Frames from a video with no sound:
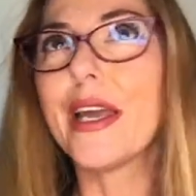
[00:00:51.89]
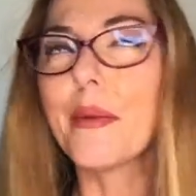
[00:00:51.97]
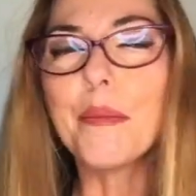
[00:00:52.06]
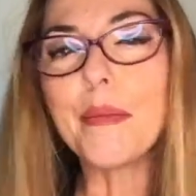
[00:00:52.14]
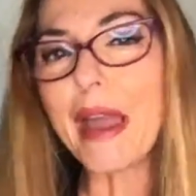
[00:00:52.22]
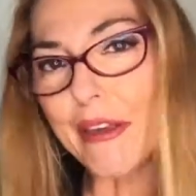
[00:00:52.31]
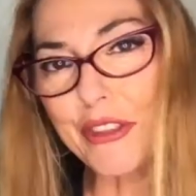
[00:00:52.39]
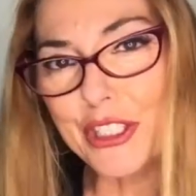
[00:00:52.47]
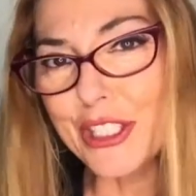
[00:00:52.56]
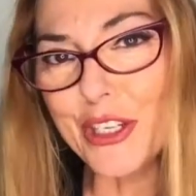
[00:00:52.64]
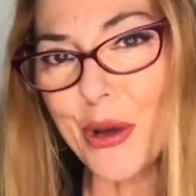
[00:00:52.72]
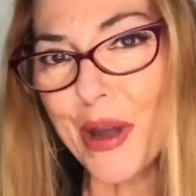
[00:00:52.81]
Maths
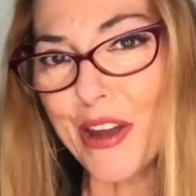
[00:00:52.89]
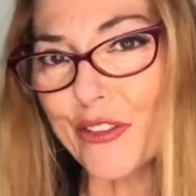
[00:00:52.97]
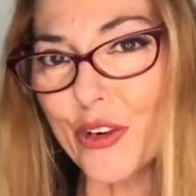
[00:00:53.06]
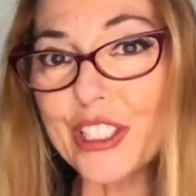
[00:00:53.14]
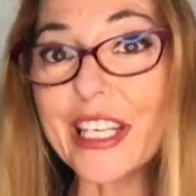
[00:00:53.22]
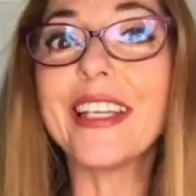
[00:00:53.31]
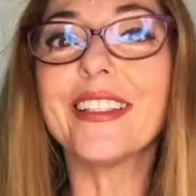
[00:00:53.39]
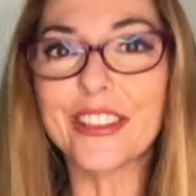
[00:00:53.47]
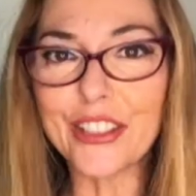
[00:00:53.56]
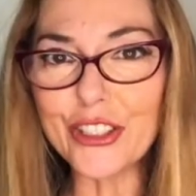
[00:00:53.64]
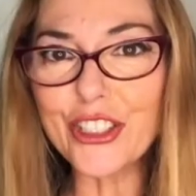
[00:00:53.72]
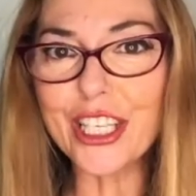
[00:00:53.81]
is not my forte,
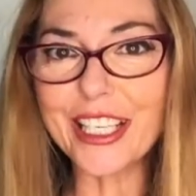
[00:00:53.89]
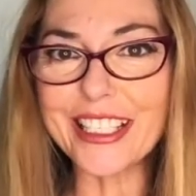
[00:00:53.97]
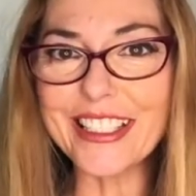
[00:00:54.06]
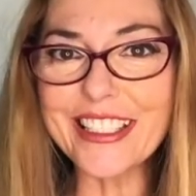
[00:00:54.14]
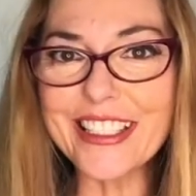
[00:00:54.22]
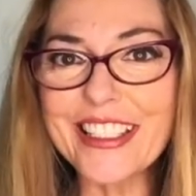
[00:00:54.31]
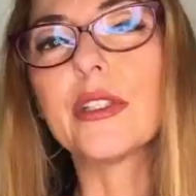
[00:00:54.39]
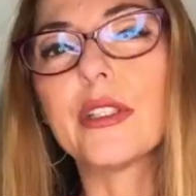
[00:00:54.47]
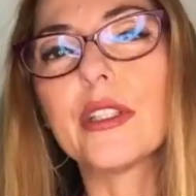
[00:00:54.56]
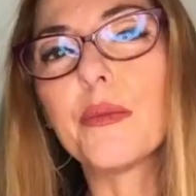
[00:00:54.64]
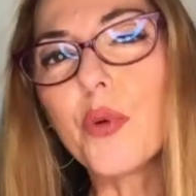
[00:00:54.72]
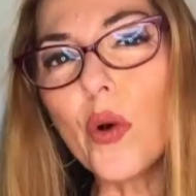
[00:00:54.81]
coaching is.
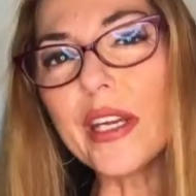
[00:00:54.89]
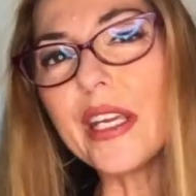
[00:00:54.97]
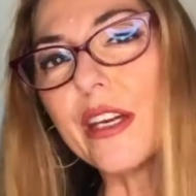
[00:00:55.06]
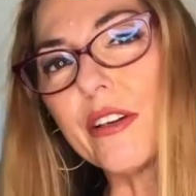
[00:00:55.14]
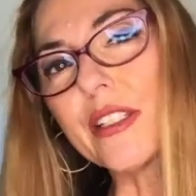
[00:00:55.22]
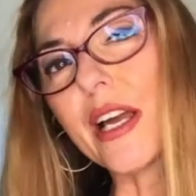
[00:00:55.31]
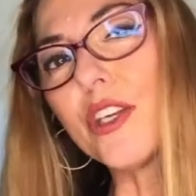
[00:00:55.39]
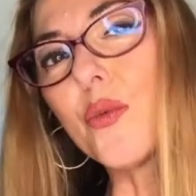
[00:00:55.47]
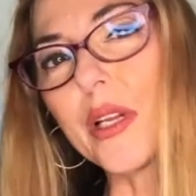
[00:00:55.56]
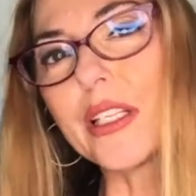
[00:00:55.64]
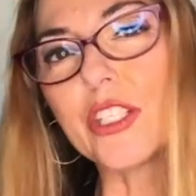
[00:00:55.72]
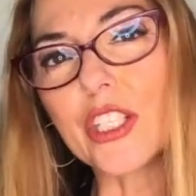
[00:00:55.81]
The point here is, are you
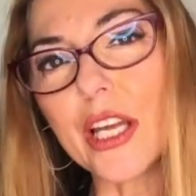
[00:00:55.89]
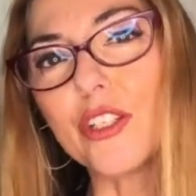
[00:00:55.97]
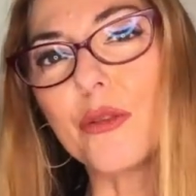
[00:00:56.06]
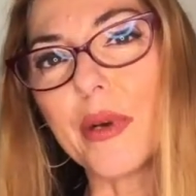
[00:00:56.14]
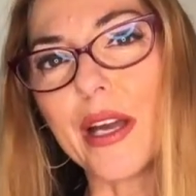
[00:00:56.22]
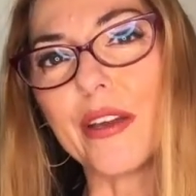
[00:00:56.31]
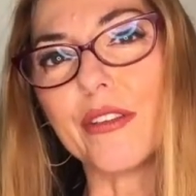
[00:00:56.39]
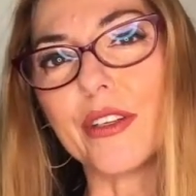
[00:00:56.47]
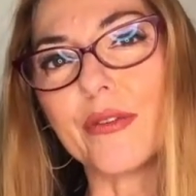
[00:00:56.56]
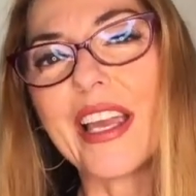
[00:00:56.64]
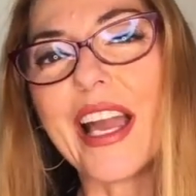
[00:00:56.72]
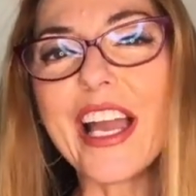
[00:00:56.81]
willing to change your behavior?
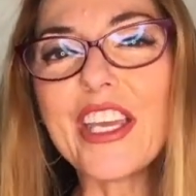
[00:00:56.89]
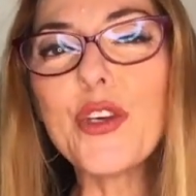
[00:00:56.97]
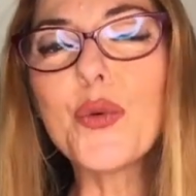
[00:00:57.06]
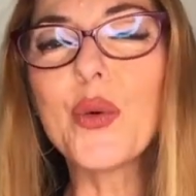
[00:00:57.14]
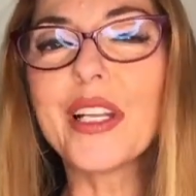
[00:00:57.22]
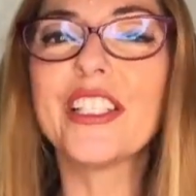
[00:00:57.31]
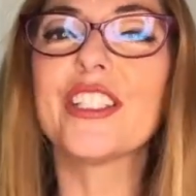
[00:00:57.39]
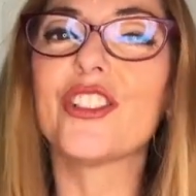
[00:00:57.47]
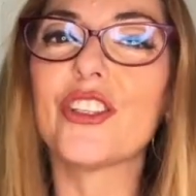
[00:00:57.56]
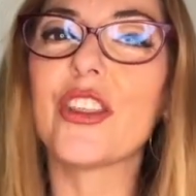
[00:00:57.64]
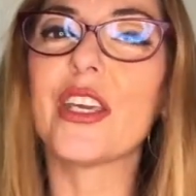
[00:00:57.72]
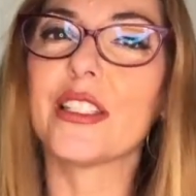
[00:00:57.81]
Are you willing to
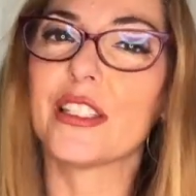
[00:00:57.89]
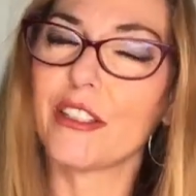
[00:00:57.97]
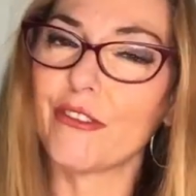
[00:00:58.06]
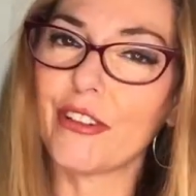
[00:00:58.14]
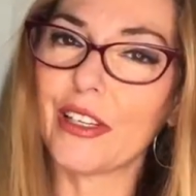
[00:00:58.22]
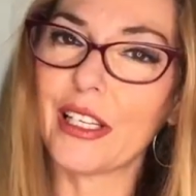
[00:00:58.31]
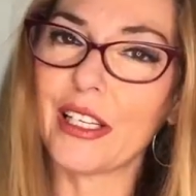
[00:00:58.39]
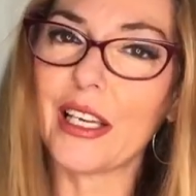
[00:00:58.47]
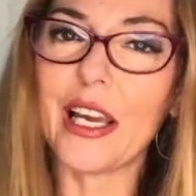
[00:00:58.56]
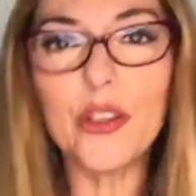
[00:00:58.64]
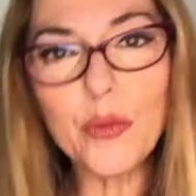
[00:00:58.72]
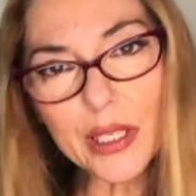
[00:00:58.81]
do things differently?
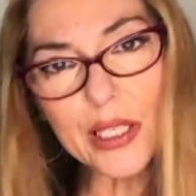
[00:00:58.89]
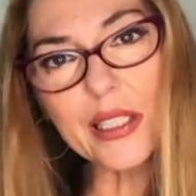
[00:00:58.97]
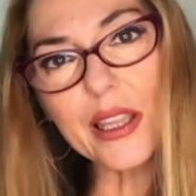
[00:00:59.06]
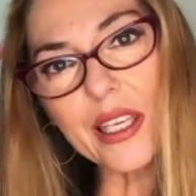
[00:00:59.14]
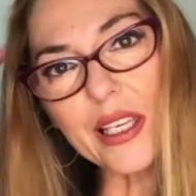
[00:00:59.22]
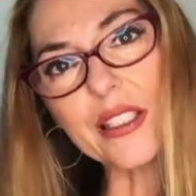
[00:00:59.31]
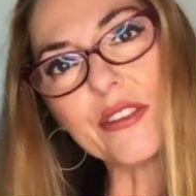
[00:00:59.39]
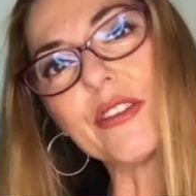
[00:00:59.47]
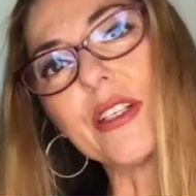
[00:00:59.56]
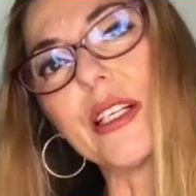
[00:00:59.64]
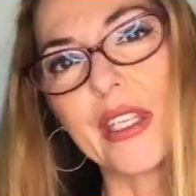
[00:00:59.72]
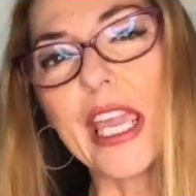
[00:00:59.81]
Are you willing to think
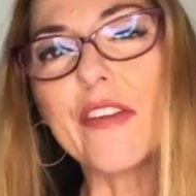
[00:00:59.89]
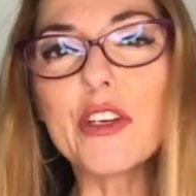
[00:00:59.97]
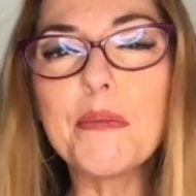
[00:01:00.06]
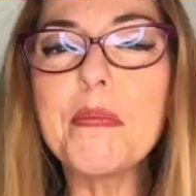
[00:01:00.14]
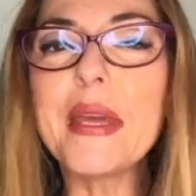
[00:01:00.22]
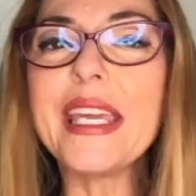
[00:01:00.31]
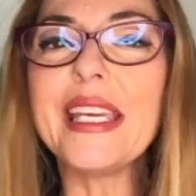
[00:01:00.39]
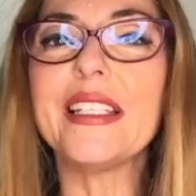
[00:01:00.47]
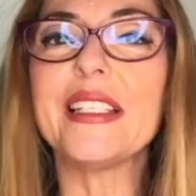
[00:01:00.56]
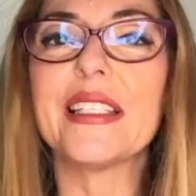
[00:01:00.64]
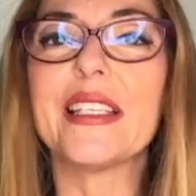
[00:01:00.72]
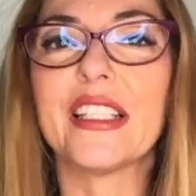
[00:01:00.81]
differently? If it
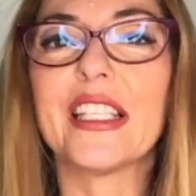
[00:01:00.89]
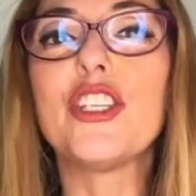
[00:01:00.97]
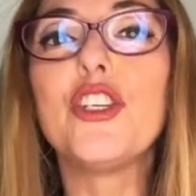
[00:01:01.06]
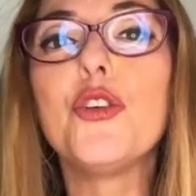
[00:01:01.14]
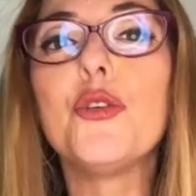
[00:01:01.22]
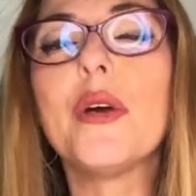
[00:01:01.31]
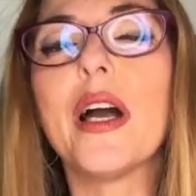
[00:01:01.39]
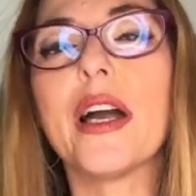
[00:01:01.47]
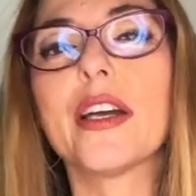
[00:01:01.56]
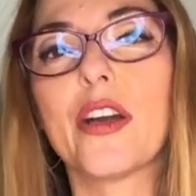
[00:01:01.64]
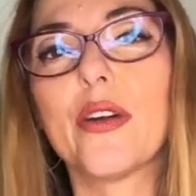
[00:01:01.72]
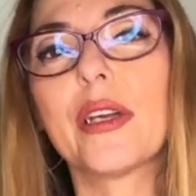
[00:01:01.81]
means that you are
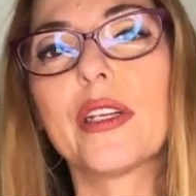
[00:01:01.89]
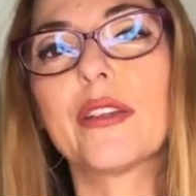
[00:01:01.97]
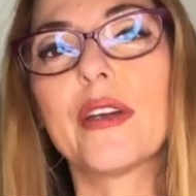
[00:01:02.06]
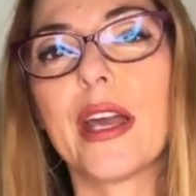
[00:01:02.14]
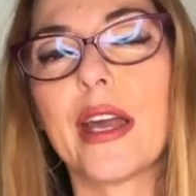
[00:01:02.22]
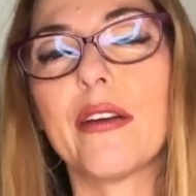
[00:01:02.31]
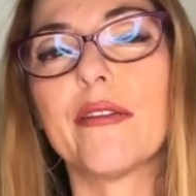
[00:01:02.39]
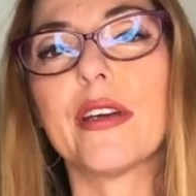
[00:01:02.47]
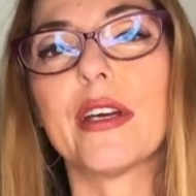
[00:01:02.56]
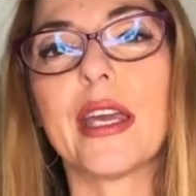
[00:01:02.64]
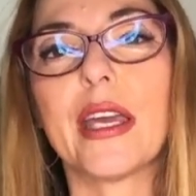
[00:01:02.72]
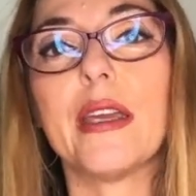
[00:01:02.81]
going to have
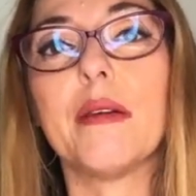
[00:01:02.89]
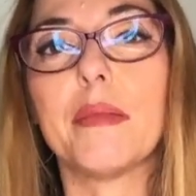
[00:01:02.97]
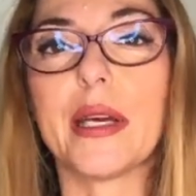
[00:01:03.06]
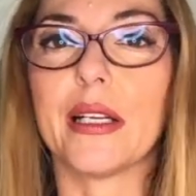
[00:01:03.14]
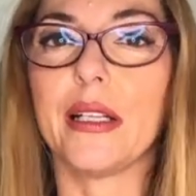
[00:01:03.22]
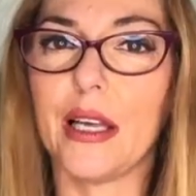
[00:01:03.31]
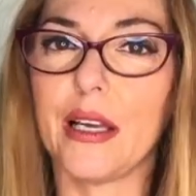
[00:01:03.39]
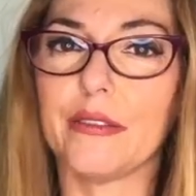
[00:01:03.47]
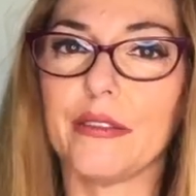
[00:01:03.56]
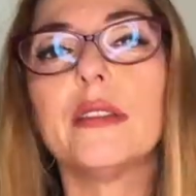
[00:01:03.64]
a better life.